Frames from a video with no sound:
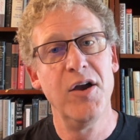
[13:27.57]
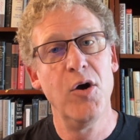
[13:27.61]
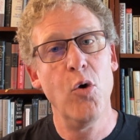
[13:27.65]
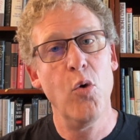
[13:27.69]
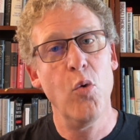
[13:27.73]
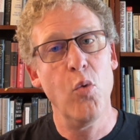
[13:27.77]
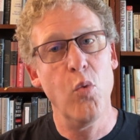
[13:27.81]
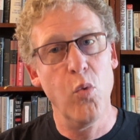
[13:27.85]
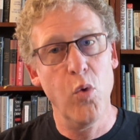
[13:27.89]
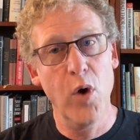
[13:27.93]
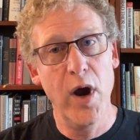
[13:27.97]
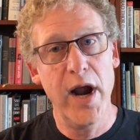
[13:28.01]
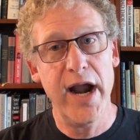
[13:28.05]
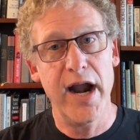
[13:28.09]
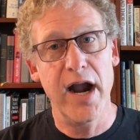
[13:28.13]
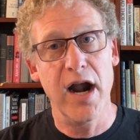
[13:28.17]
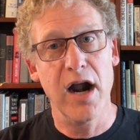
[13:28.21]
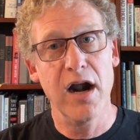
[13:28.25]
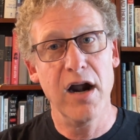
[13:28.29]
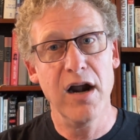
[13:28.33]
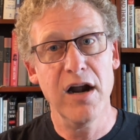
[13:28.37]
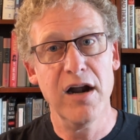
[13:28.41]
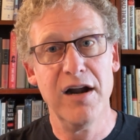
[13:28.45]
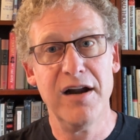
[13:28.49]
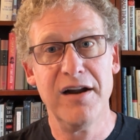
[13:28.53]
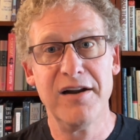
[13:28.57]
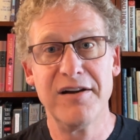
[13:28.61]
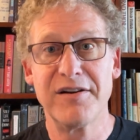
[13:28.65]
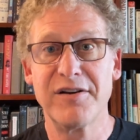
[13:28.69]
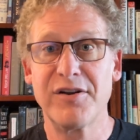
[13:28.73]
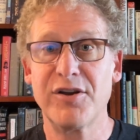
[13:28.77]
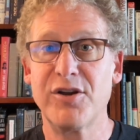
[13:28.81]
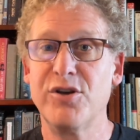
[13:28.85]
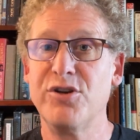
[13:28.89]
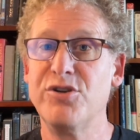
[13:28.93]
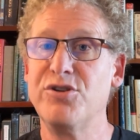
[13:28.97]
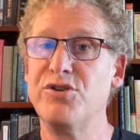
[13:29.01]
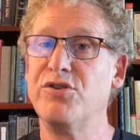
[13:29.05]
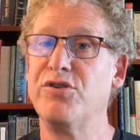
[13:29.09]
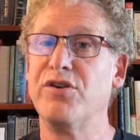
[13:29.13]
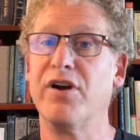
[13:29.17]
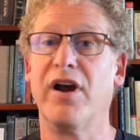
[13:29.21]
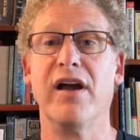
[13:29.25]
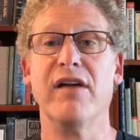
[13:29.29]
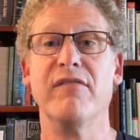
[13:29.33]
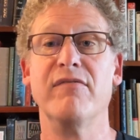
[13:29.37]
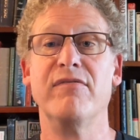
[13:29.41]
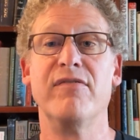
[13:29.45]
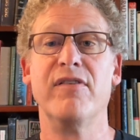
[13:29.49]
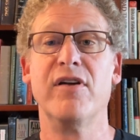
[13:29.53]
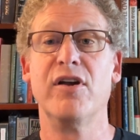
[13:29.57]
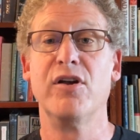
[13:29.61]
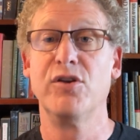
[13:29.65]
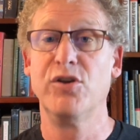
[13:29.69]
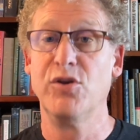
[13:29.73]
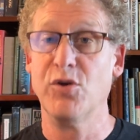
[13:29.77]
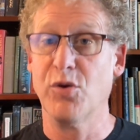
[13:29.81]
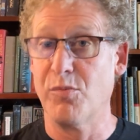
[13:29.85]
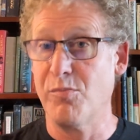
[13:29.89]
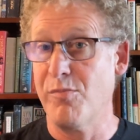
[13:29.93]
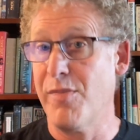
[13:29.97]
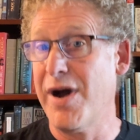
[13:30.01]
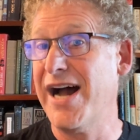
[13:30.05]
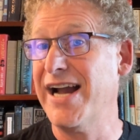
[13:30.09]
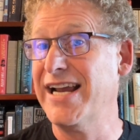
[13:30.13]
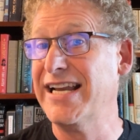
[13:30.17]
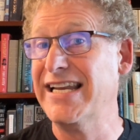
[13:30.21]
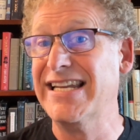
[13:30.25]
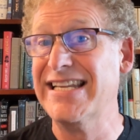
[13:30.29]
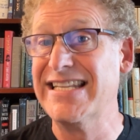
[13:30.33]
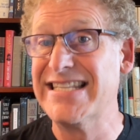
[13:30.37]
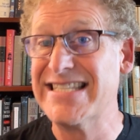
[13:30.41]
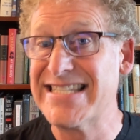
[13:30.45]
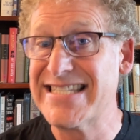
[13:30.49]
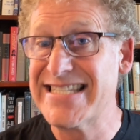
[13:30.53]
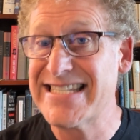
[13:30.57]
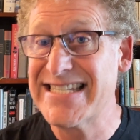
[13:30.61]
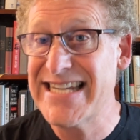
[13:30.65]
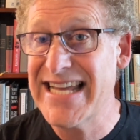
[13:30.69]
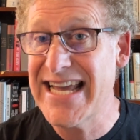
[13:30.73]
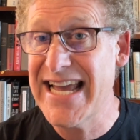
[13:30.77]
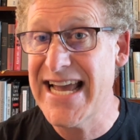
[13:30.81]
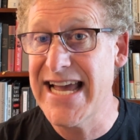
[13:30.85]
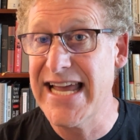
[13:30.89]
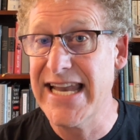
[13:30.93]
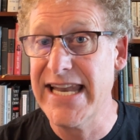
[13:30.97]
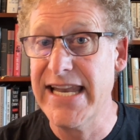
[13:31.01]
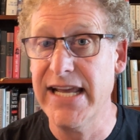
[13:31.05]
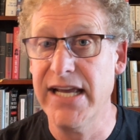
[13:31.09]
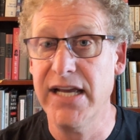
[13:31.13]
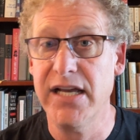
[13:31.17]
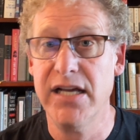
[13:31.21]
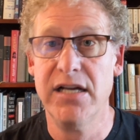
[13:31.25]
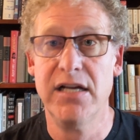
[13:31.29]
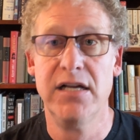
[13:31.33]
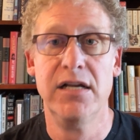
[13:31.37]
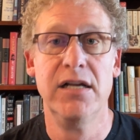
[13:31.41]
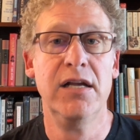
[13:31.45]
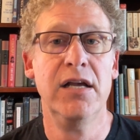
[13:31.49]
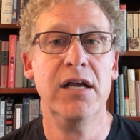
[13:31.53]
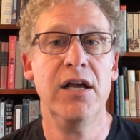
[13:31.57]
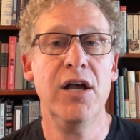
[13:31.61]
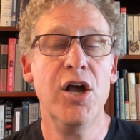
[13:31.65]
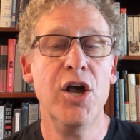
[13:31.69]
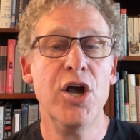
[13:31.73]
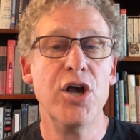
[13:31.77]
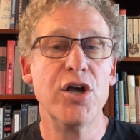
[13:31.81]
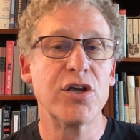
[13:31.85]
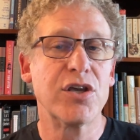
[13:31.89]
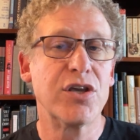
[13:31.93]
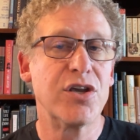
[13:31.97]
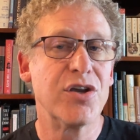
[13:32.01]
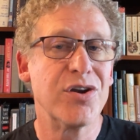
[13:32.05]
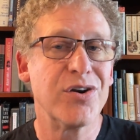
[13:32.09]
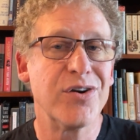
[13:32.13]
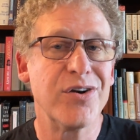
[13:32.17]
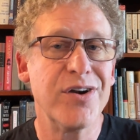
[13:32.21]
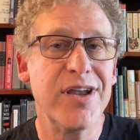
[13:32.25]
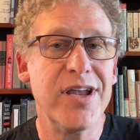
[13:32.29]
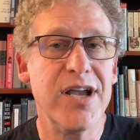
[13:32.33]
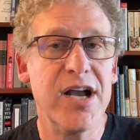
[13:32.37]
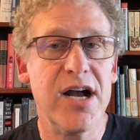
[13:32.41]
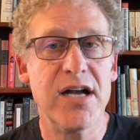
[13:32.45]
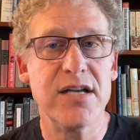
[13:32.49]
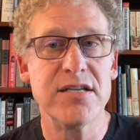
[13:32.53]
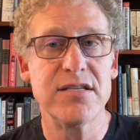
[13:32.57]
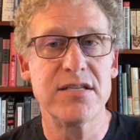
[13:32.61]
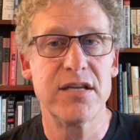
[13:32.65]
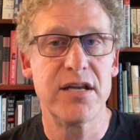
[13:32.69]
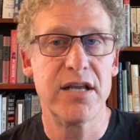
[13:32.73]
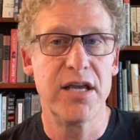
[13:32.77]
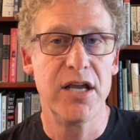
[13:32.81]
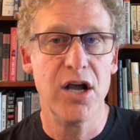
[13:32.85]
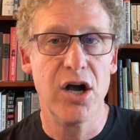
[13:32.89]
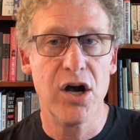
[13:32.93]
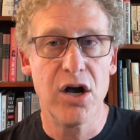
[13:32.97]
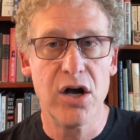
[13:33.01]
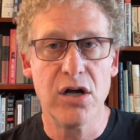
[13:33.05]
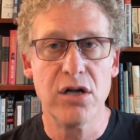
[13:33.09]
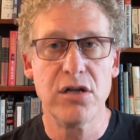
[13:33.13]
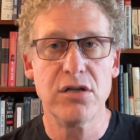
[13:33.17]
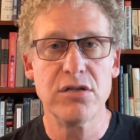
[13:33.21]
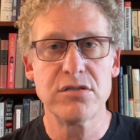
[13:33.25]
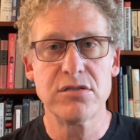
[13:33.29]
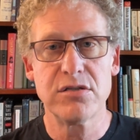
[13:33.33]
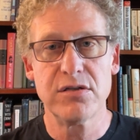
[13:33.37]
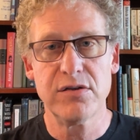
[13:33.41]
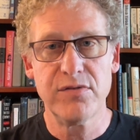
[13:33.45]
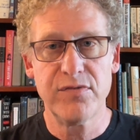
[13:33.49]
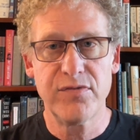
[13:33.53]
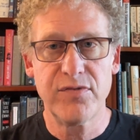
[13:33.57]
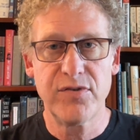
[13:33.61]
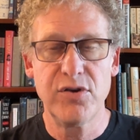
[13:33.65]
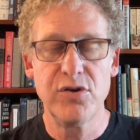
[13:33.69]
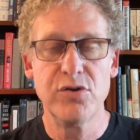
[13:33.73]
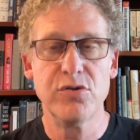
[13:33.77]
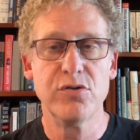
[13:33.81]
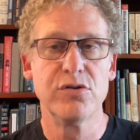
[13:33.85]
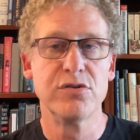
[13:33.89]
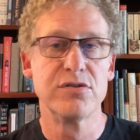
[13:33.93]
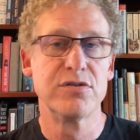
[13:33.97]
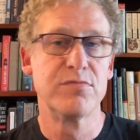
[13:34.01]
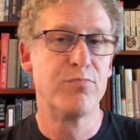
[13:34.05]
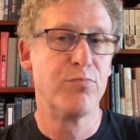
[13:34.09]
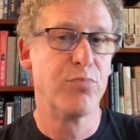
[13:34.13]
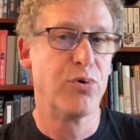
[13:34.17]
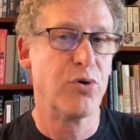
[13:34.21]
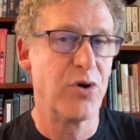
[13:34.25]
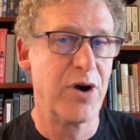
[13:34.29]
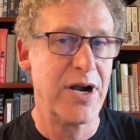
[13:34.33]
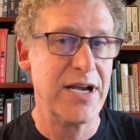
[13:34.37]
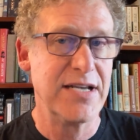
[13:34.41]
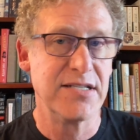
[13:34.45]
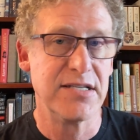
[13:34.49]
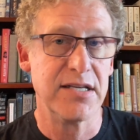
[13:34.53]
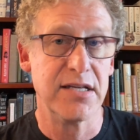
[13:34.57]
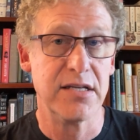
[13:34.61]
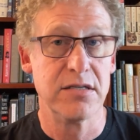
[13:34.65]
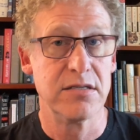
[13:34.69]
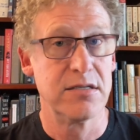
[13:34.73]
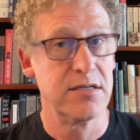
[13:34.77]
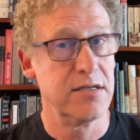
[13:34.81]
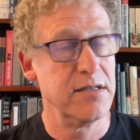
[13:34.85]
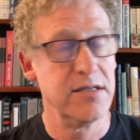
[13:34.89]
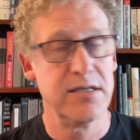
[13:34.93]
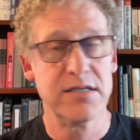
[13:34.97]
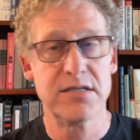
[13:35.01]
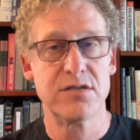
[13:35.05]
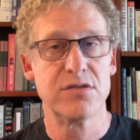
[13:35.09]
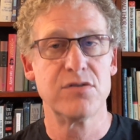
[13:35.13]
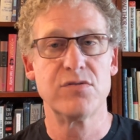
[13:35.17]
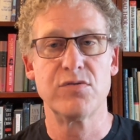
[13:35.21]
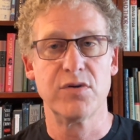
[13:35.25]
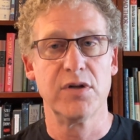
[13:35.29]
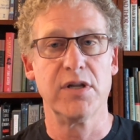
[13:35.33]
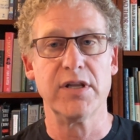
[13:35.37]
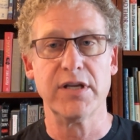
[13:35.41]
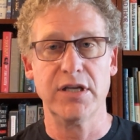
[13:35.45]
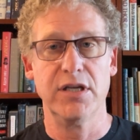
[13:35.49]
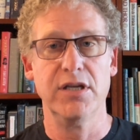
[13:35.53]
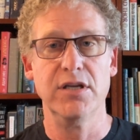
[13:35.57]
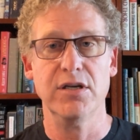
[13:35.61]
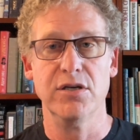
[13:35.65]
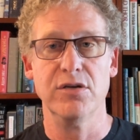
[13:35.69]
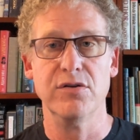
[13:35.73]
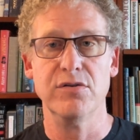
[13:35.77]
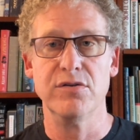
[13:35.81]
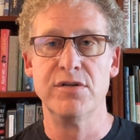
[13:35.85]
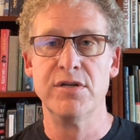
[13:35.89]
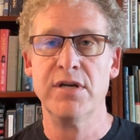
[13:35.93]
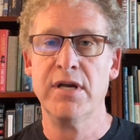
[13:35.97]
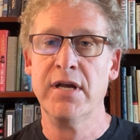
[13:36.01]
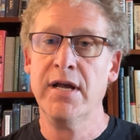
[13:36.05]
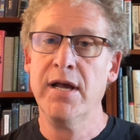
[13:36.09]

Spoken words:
Where could you drive your mind instead? Curiosity also fuels presence, and this is really huge.